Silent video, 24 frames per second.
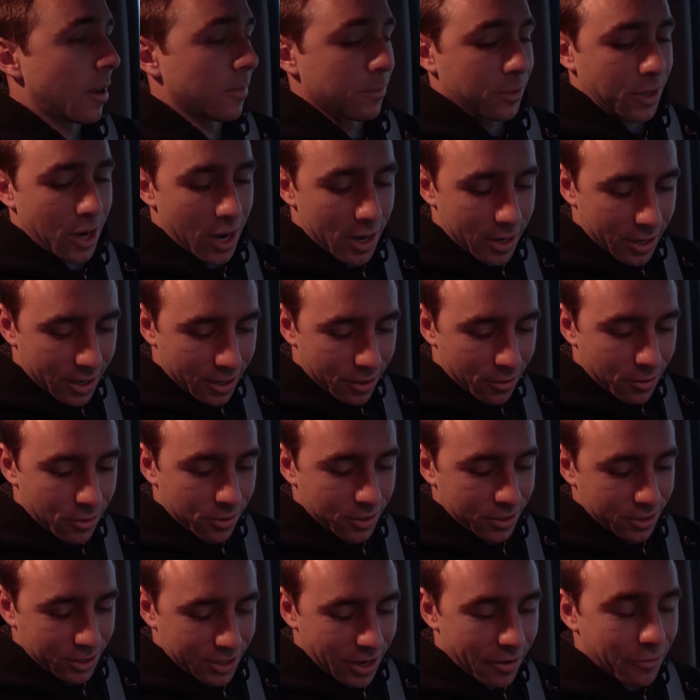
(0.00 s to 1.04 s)
I'm trying to get a hold
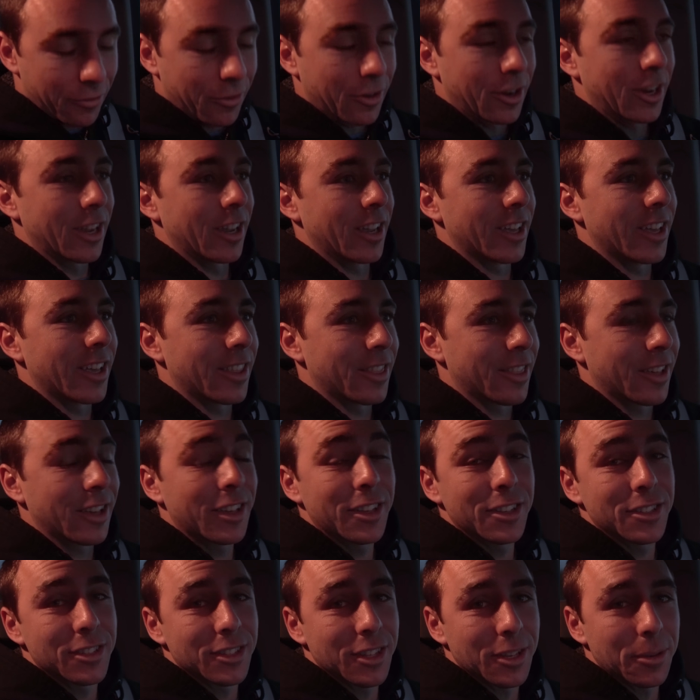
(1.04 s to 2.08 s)
of Jeffrey. I think
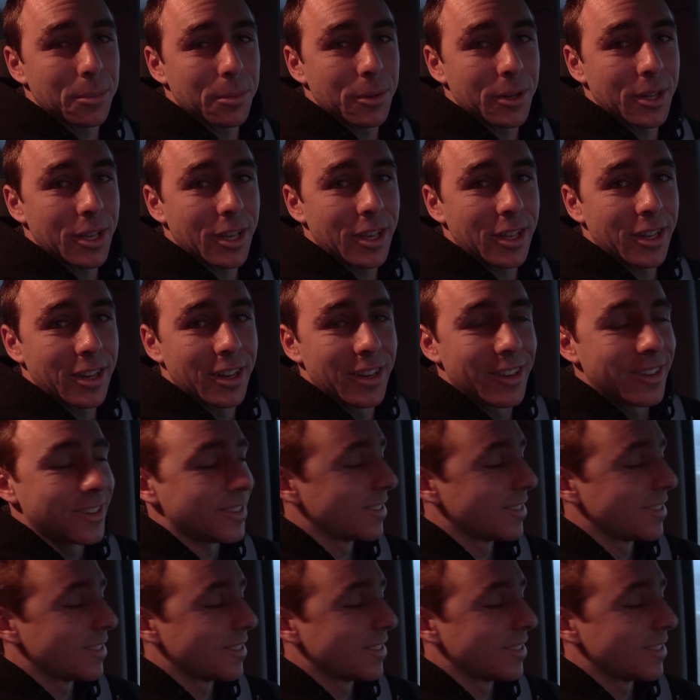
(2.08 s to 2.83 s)
he's sleeping in.